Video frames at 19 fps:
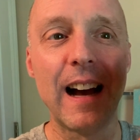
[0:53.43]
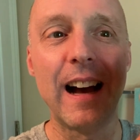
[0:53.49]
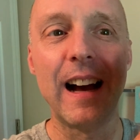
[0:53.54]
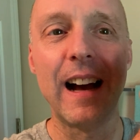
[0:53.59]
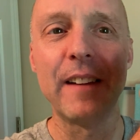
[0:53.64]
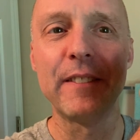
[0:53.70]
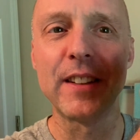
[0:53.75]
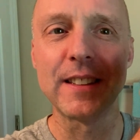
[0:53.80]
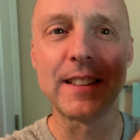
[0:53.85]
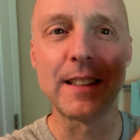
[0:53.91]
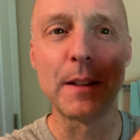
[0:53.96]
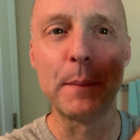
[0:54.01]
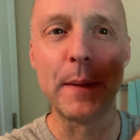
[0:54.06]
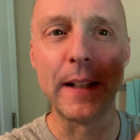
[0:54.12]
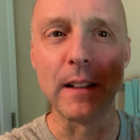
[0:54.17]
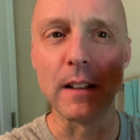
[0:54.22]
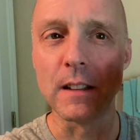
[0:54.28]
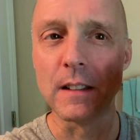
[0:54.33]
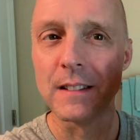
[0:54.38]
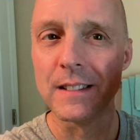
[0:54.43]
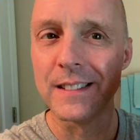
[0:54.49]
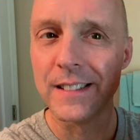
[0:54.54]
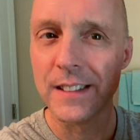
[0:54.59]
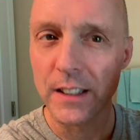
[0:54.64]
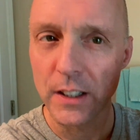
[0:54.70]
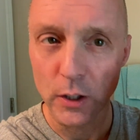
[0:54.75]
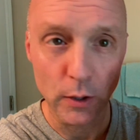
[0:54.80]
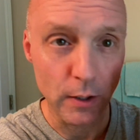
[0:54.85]
I've got some here.
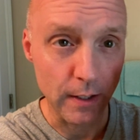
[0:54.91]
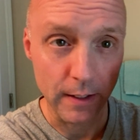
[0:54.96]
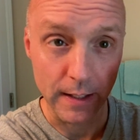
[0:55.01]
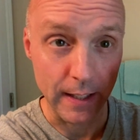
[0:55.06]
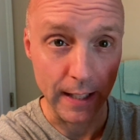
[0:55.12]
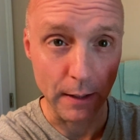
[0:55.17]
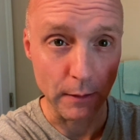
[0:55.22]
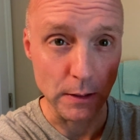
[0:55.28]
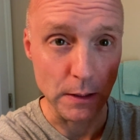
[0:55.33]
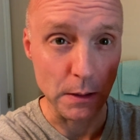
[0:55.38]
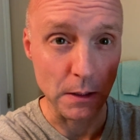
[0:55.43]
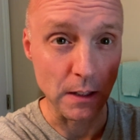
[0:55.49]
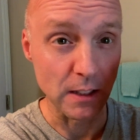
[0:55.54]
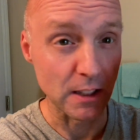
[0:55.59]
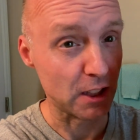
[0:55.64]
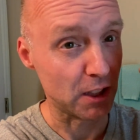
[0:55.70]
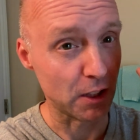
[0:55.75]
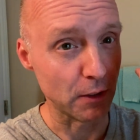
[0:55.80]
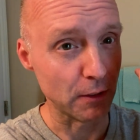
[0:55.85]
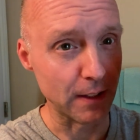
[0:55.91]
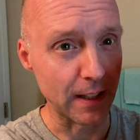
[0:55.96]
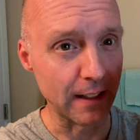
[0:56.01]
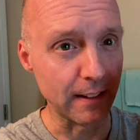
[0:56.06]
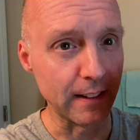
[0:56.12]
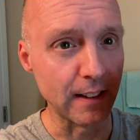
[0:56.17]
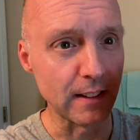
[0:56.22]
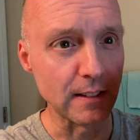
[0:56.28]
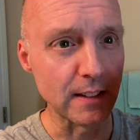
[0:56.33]
You didn't think I was going to show you down
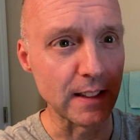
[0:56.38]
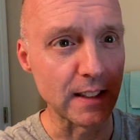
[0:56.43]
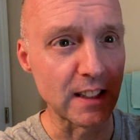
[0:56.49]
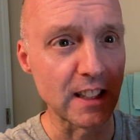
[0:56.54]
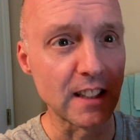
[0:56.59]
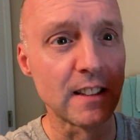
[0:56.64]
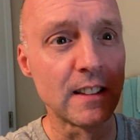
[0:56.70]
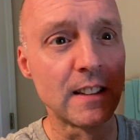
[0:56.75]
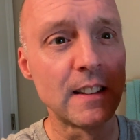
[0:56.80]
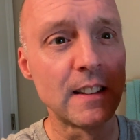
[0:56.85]
there, did you?